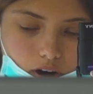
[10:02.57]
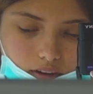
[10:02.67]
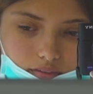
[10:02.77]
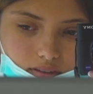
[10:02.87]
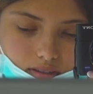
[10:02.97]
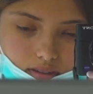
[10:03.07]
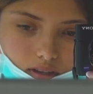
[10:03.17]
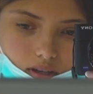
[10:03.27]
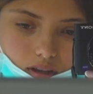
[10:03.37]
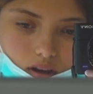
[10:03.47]
breakfast
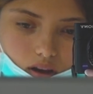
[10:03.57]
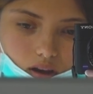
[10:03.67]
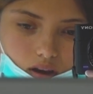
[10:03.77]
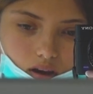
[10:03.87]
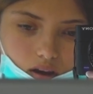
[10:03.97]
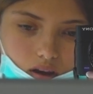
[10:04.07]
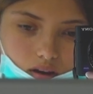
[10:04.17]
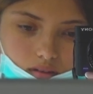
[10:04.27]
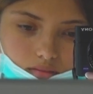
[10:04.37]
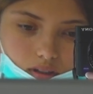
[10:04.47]
like
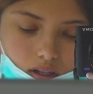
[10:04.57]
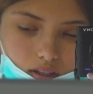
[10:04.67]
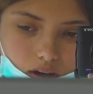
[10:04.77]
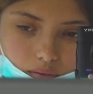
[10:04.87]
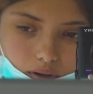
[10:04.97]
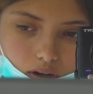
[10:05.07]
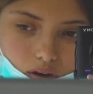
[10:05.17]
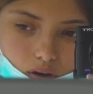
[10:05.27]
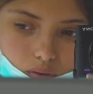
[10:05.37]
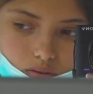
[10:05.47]
an hour
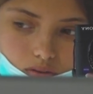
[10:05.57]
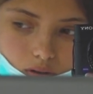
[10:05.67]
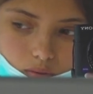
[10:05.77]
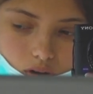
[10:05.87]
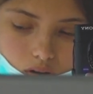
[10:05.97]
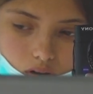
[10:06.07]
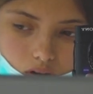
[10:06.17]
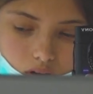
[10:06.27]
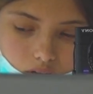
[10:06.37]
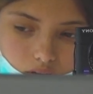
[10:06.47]
ago, so I'm not
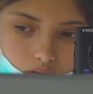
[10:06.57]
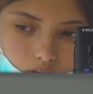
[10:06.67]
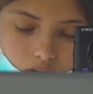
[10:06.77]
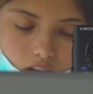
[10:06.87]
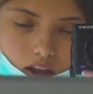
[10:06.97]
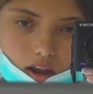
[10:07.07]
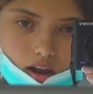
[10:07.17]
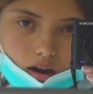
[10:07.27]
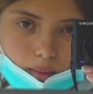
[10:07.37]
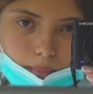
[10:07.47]
hungry.
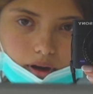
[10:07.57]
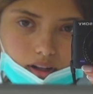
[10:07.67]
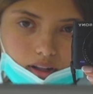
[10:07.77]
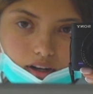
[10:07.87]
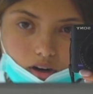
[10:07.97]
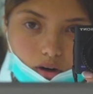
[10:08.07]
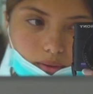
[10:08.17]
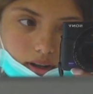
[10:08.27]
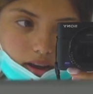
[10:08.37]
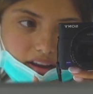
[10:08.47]
But later on
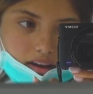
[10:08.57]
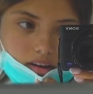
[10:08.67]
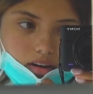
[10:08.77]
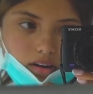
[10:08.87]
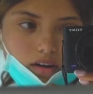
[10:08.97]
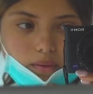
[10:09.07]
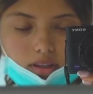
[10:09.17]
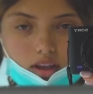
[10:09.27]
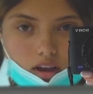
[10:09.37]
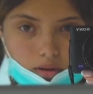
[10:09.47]
when I get hungry,
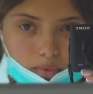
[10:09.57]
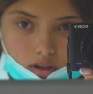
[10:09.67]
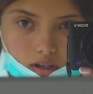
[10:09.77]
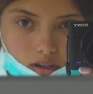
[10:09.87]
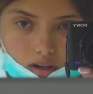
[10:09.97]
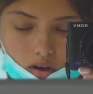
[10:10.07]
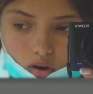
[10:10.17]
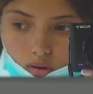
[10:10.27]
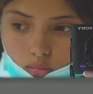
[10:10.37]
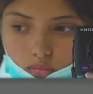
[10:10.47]
what the hell am I gonna eat at
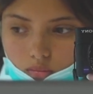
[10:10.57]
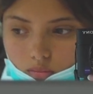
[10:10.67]
home?